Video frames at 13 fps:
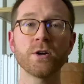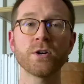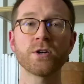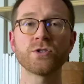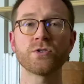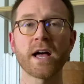and
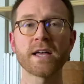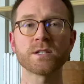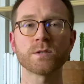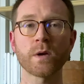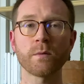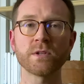
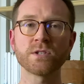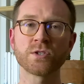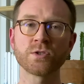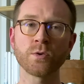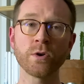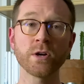contrast the way we
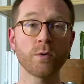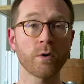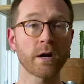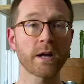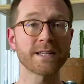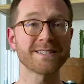store and
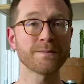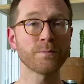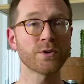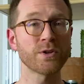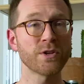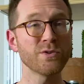query a
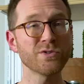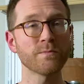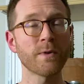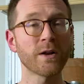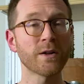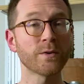simple user
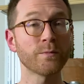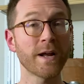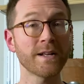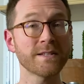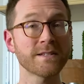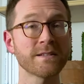model in
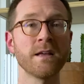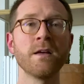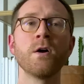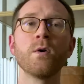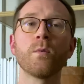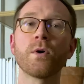Redis
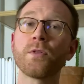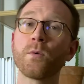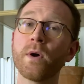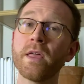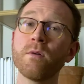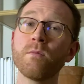with the
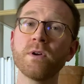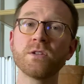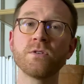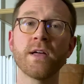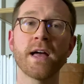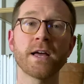way that we
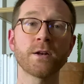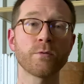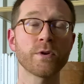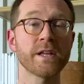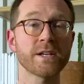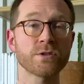do that in a
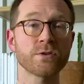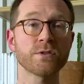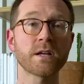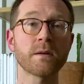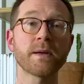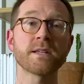relational
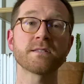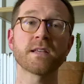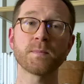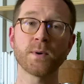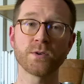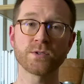database
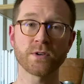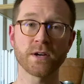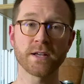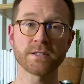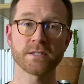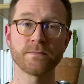like
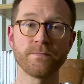Postgres.